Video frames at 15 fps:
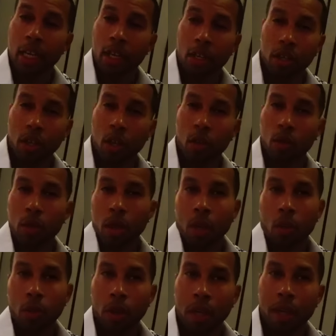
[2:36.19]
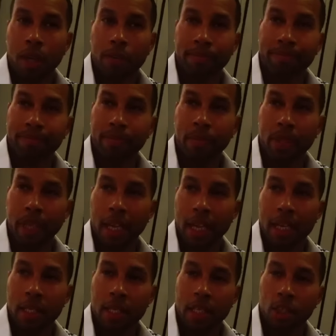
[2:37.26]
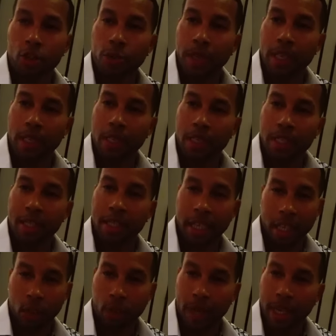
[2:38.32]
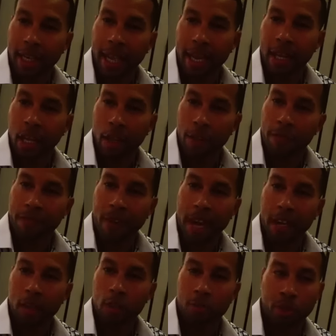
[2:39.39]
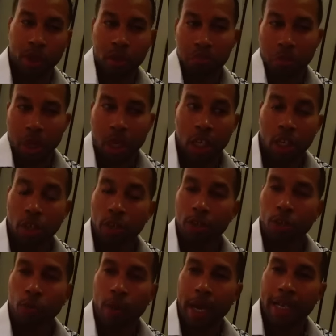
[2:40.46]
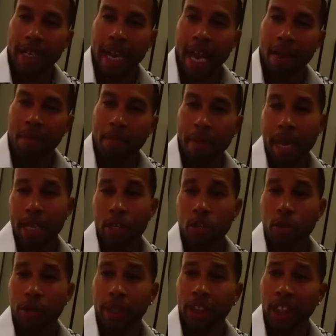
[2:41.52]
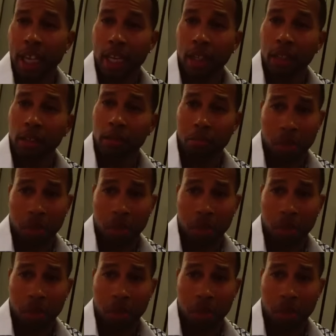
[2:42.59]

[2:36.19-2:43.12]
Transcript: You know, um, yeah, his history isn't decorated like other fighters, right, but he earned the right to have a mandatory challenge.